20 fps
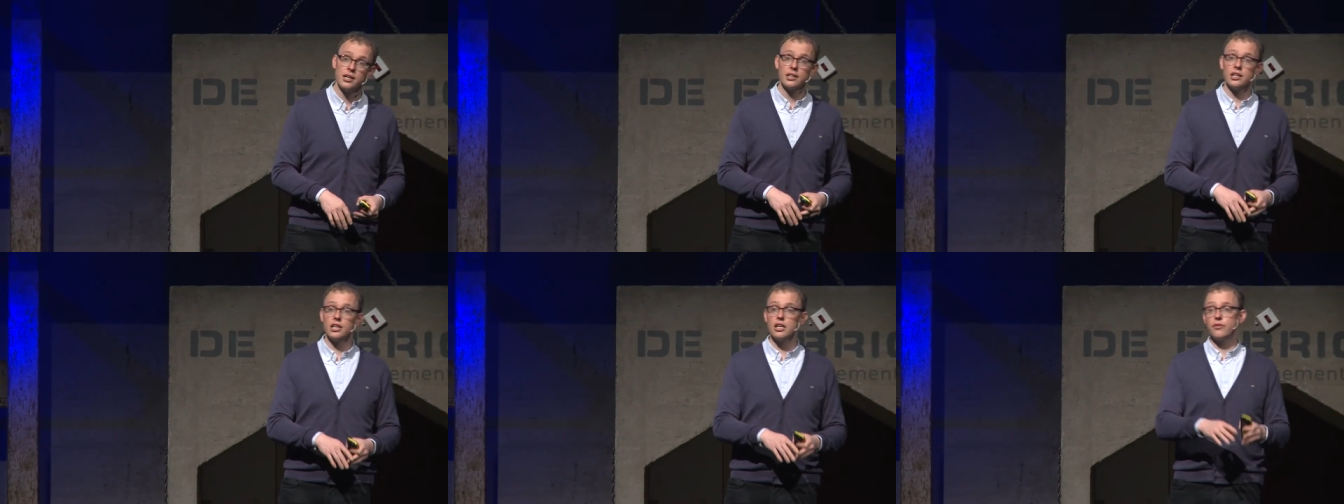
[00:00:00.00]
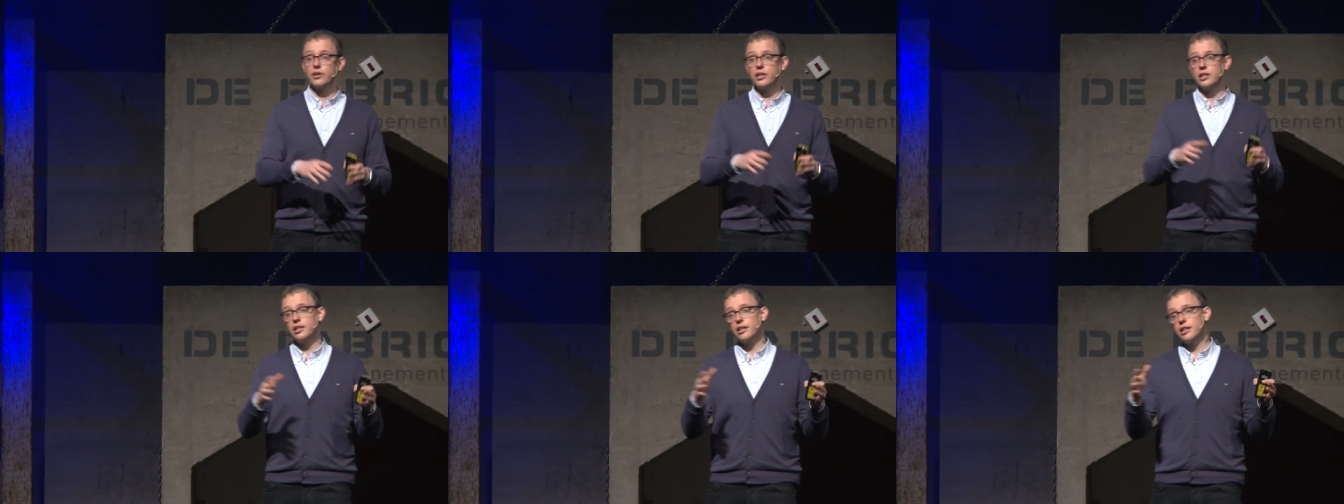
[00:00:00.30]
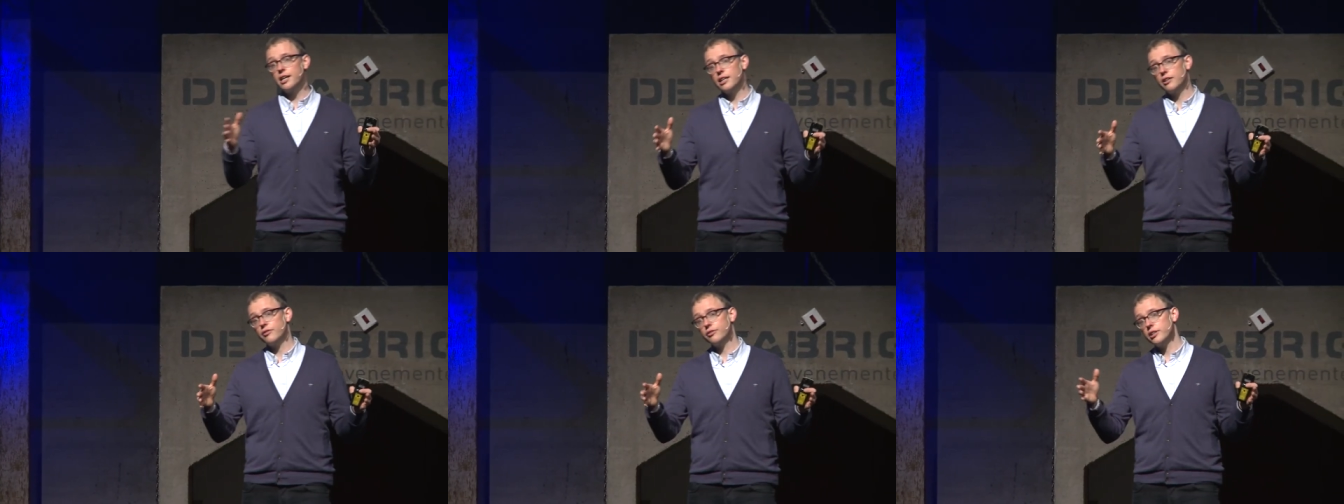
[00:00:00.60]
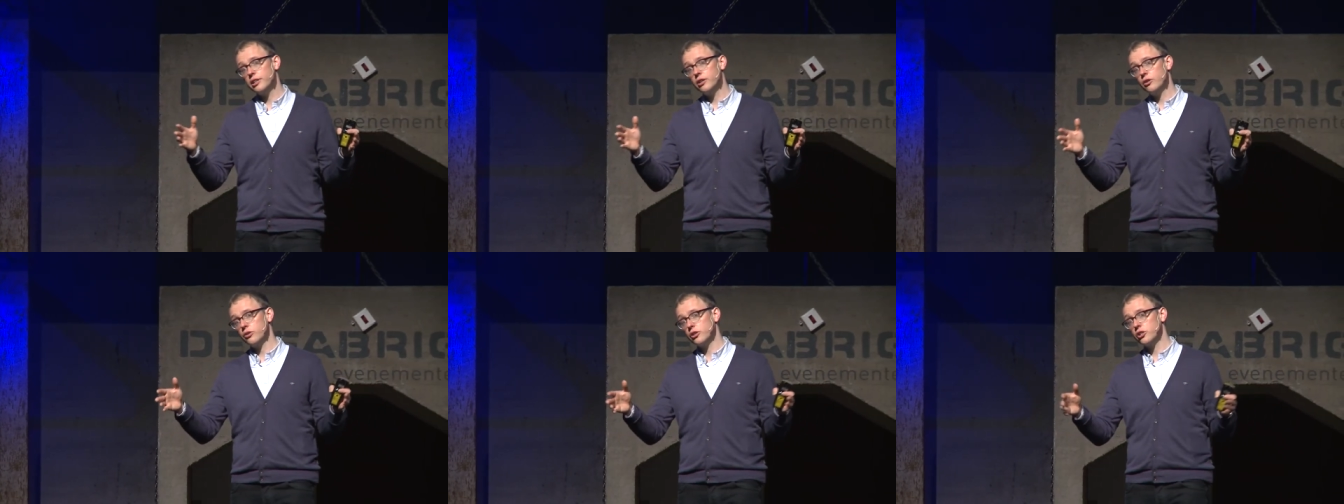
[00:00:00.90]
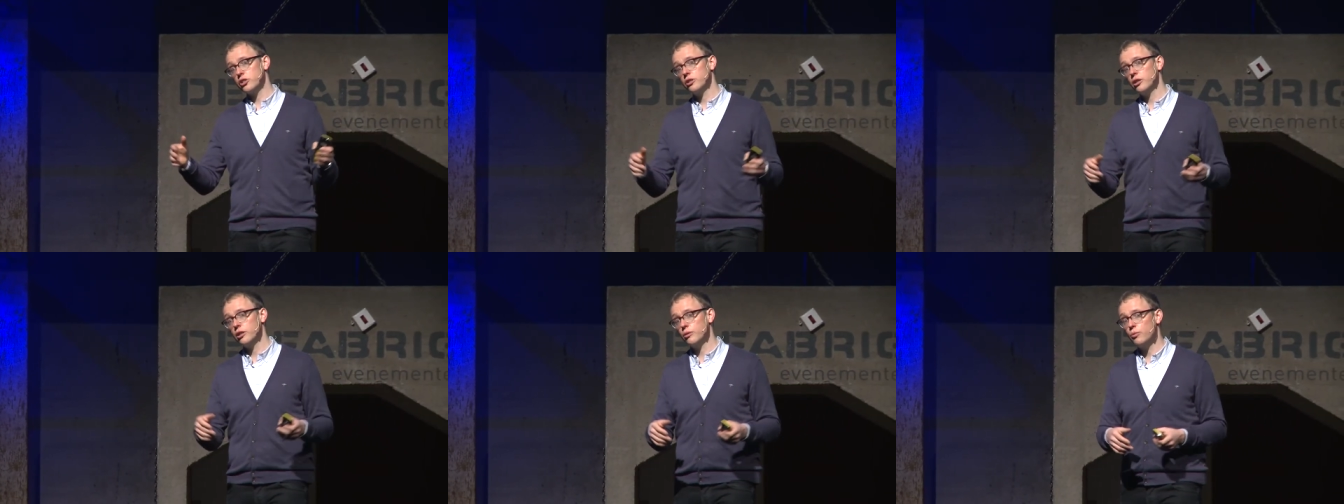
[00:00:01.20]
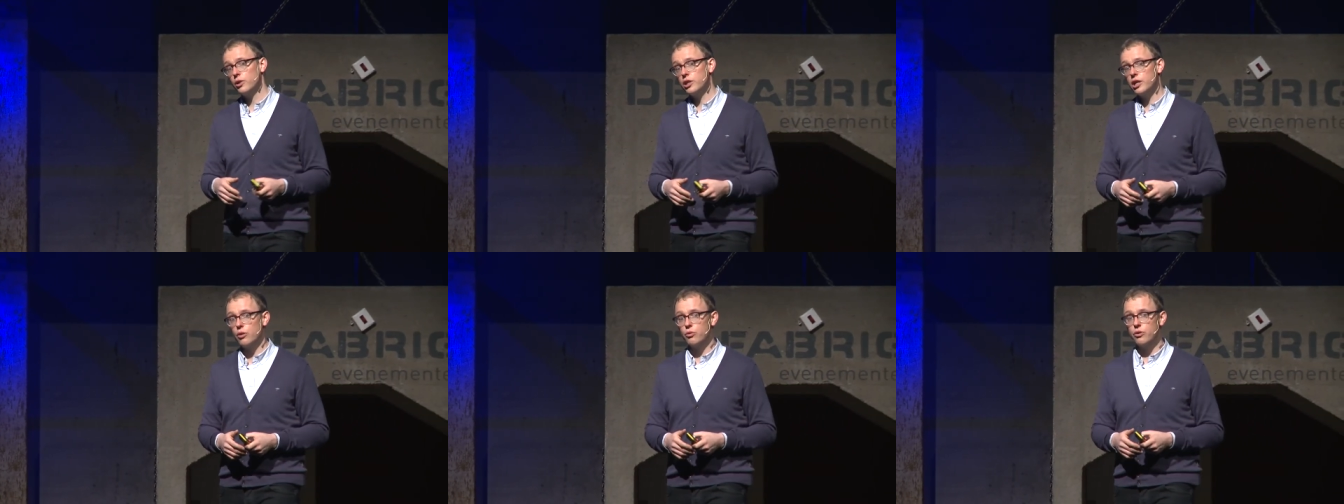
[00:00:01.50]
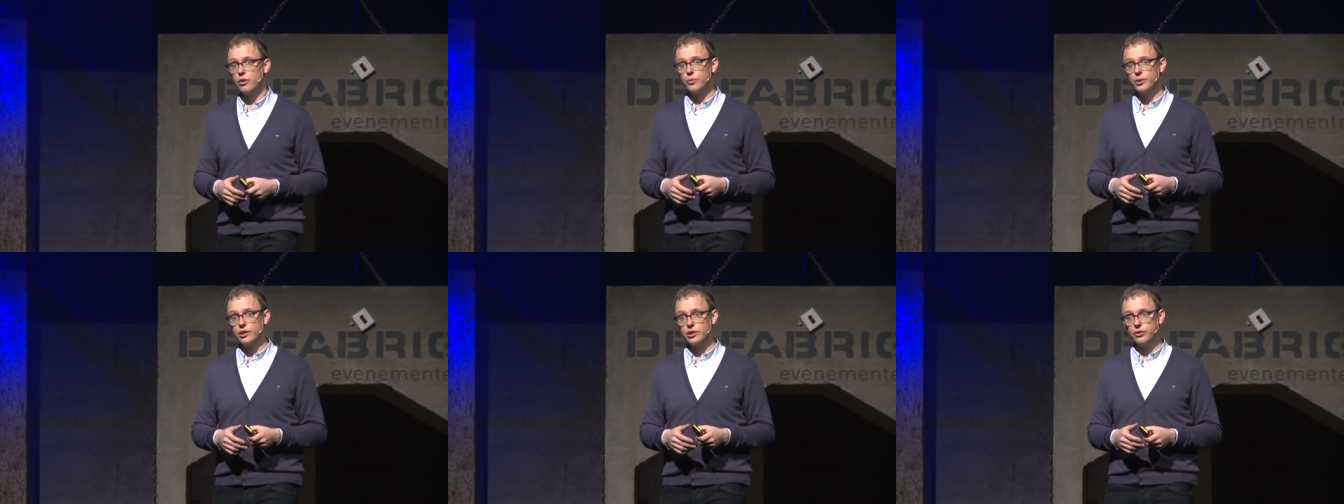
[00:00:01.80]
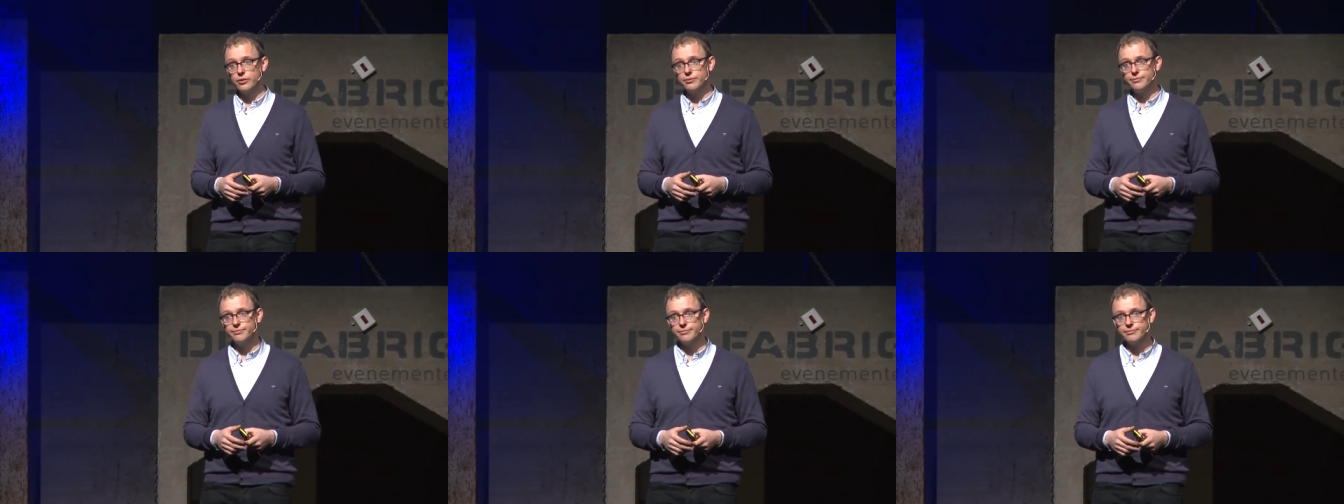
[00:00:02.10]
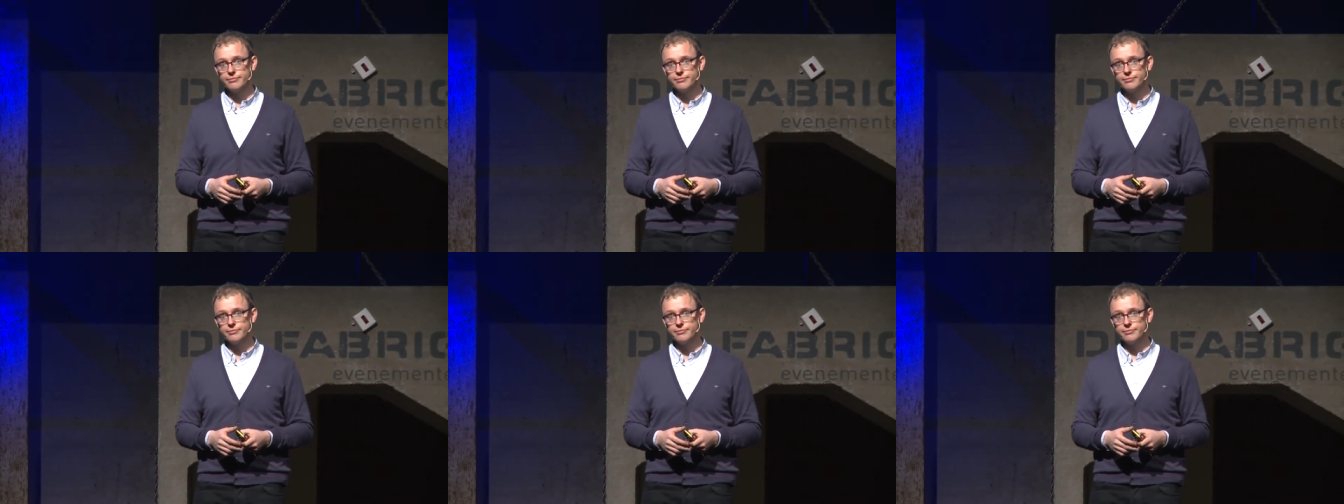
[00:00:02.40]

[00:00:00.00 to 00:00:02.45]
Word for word: deliver in the kind of the original one hour window.